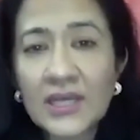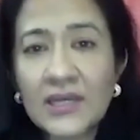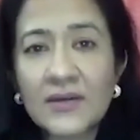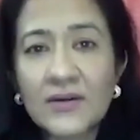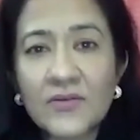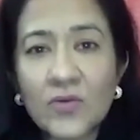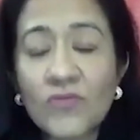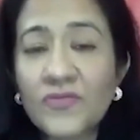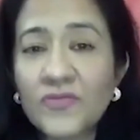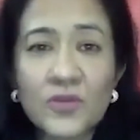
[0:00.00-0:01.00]

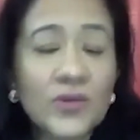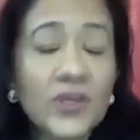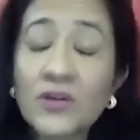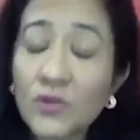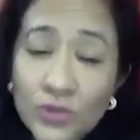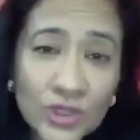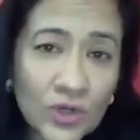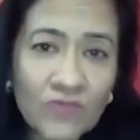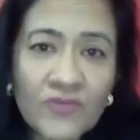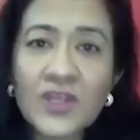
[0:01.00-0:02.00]
of inclusion
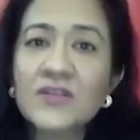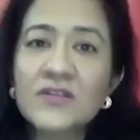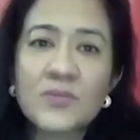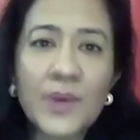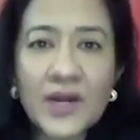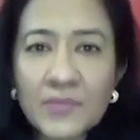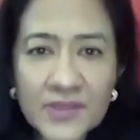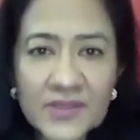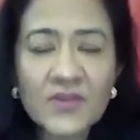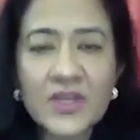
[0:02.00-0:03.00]
of various
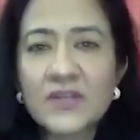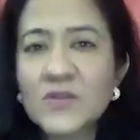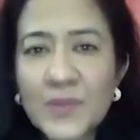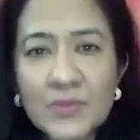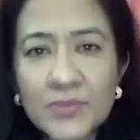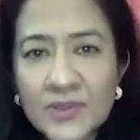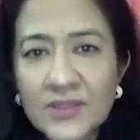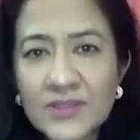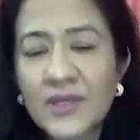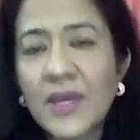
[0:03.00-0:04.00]
departments, various
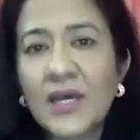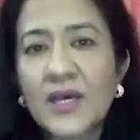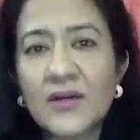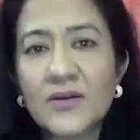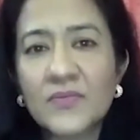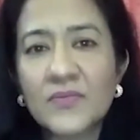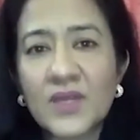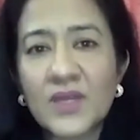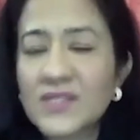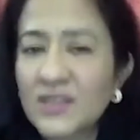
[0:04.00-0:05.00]
people.
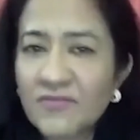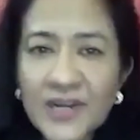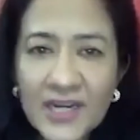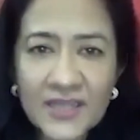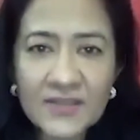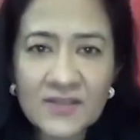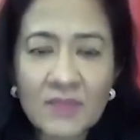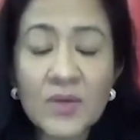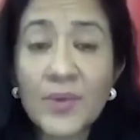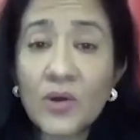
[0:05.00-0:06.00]
There is definitely
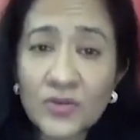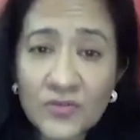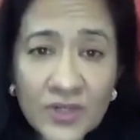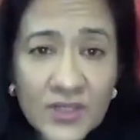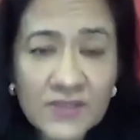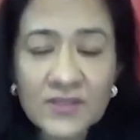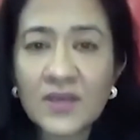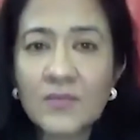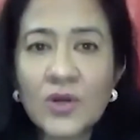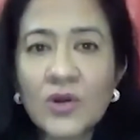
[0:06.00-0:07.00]
some amount of risk.
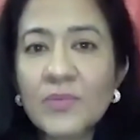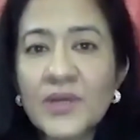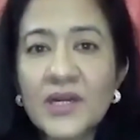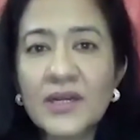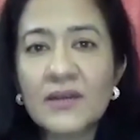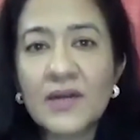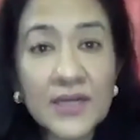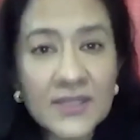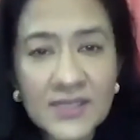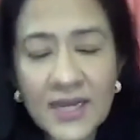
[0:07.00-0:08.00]
There may not be a clear
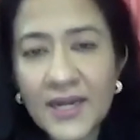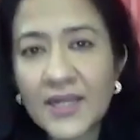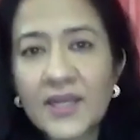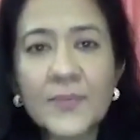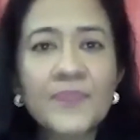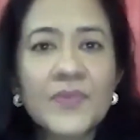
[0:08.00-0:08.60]
understanding.